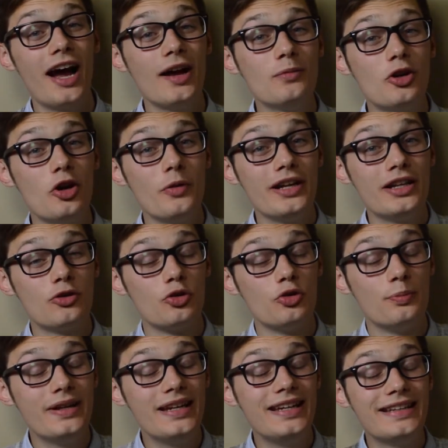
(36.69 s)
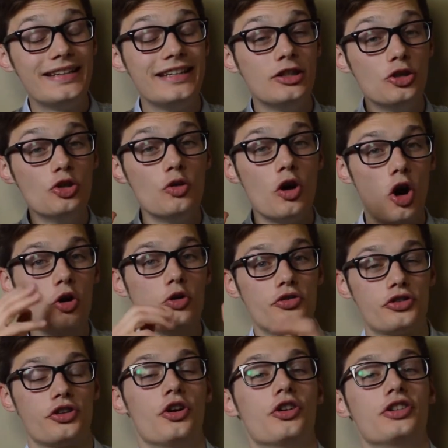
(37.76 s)
I'm going to be the new
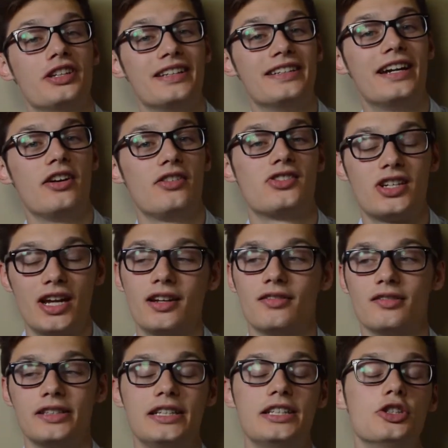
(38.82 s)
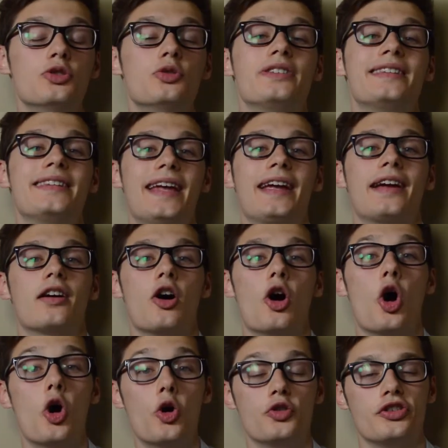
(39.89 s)
host on their channel, the new tech
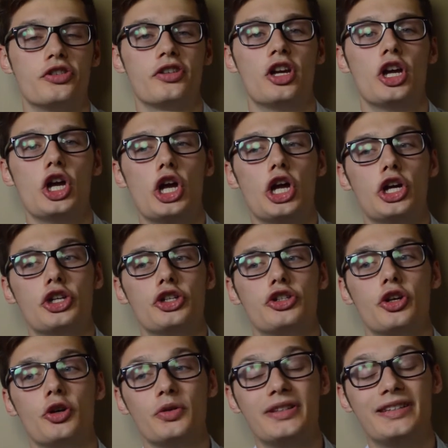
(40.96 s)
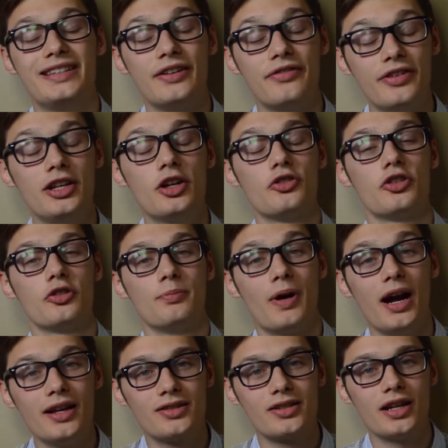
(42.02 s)
host. So the videos on
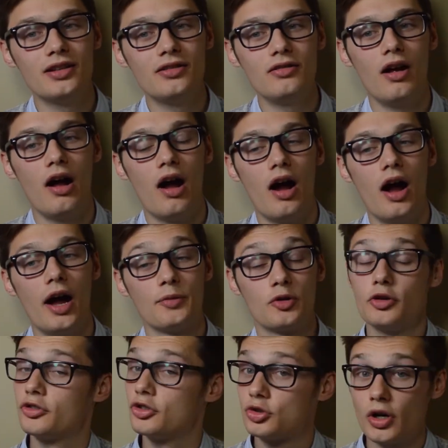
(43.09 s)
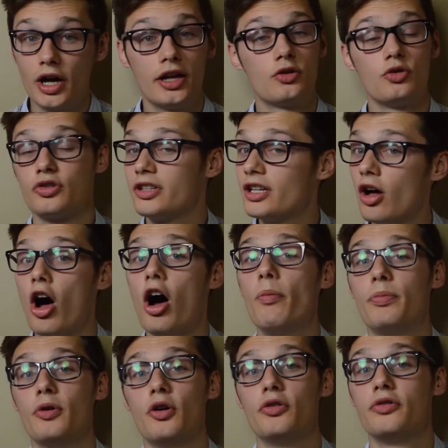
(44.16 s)
my channel, I'm going to try to still
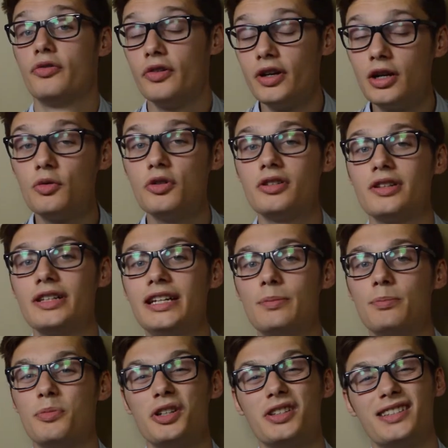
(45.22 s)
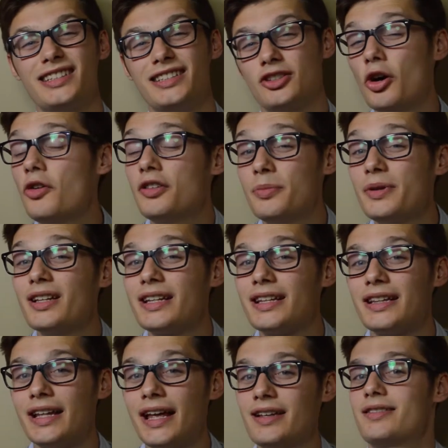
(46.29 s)
upload frequently, but it's going to be a
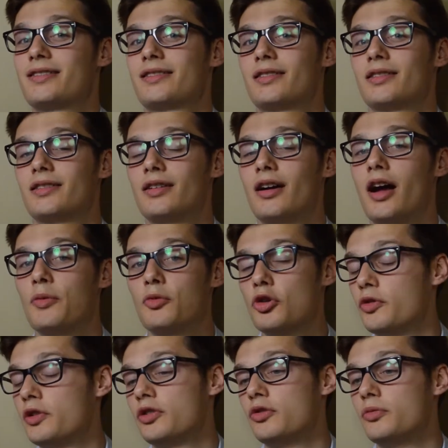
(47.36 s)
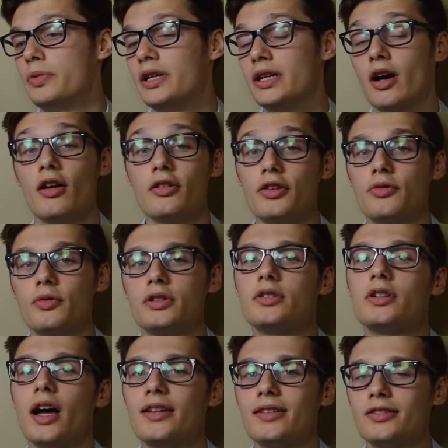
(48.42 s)
little less. I'm going to be honest with
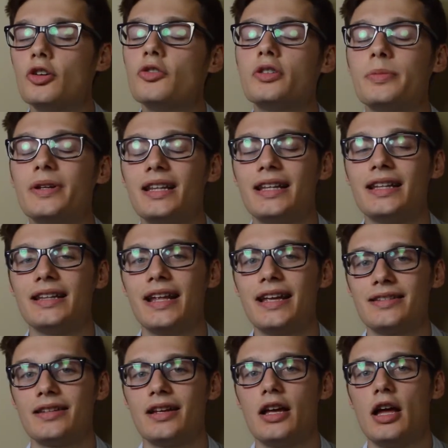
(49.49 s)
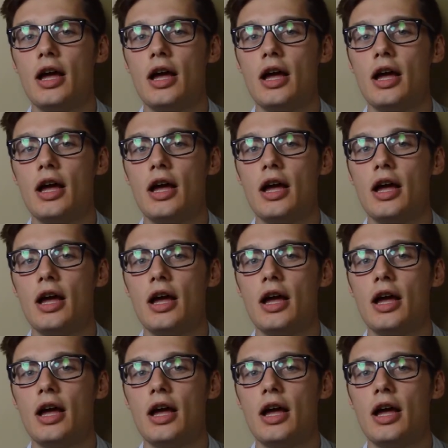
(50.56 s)
you guys, it's going to be a little less.